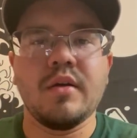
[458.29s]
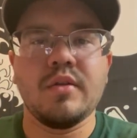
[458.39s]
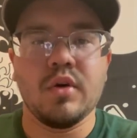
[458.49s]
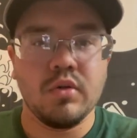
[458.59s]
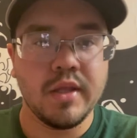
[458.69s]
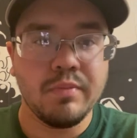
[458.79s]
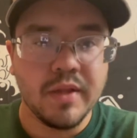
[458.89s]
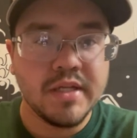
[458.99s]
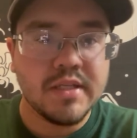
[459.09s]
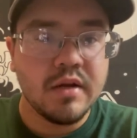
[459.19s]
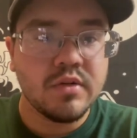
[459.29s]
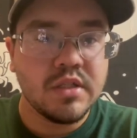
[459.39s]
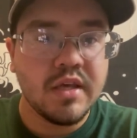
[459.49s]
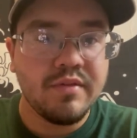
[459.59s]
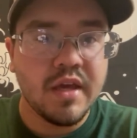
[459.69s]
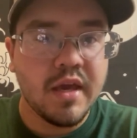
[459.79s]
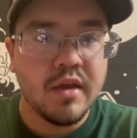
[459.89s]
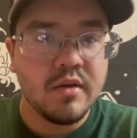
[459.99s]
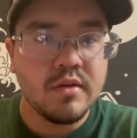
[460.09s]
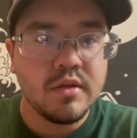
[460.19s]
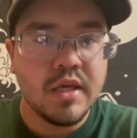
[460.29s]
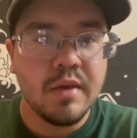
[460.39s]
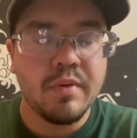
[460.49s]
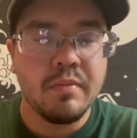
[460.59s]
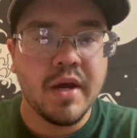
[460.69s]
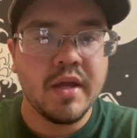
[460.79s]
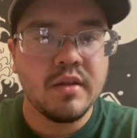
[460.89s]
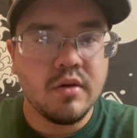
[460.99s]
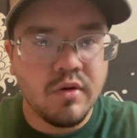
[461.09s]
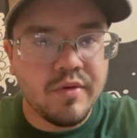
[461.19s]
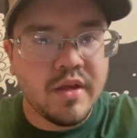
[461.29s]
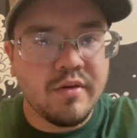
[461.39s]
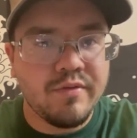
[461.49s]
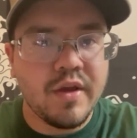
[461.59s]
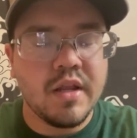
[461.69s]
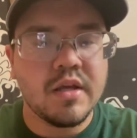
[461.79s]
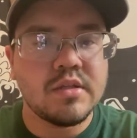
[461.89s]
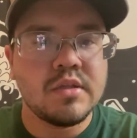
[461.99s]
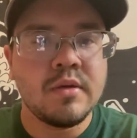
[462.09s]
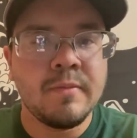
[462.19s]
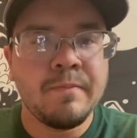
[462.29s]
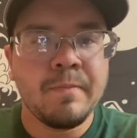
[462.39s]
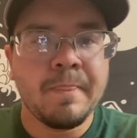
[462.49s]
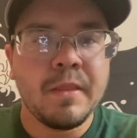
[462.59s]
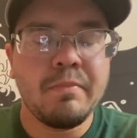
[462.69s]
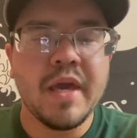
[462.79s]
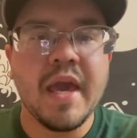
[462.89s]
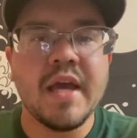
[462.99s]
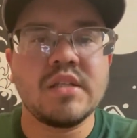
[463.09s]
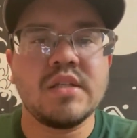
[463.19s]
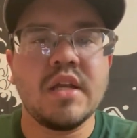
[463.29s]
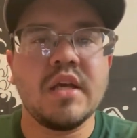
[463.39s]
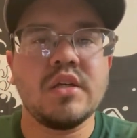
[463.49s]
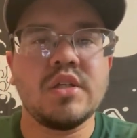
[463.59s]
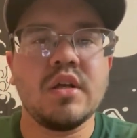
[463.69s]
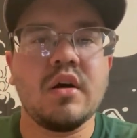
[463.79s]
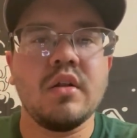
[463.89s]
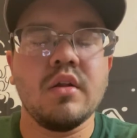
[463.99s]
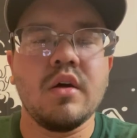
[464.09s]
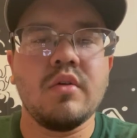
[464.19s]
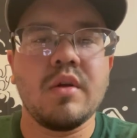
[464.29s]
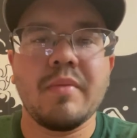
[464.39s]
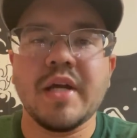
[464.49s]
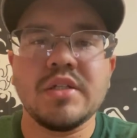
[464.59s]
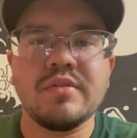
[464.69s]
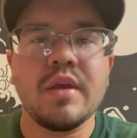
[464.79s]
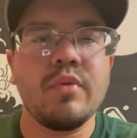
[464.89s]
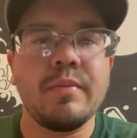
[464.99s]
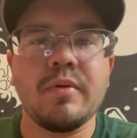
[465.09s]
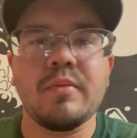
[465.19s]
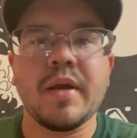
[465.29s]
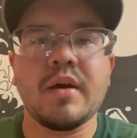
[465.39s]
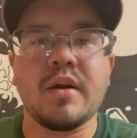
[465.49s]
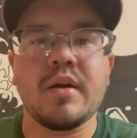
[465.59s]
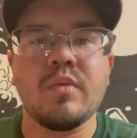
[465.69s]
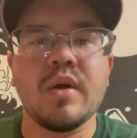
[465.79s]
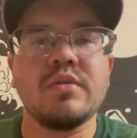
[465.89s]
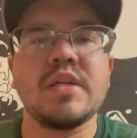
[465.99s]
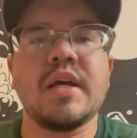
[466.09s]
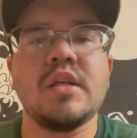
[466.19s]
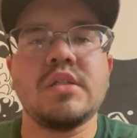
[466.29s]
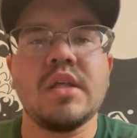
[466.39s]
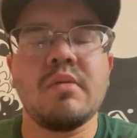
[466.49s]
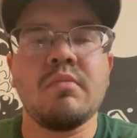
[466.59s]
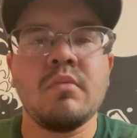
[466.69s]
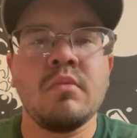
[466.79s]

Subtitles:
The only place that I was living at, keep in mind, over there in Phoenix, big ass city and shit, all alone. Imagine if they repoed my car. Where was I gonna sleep?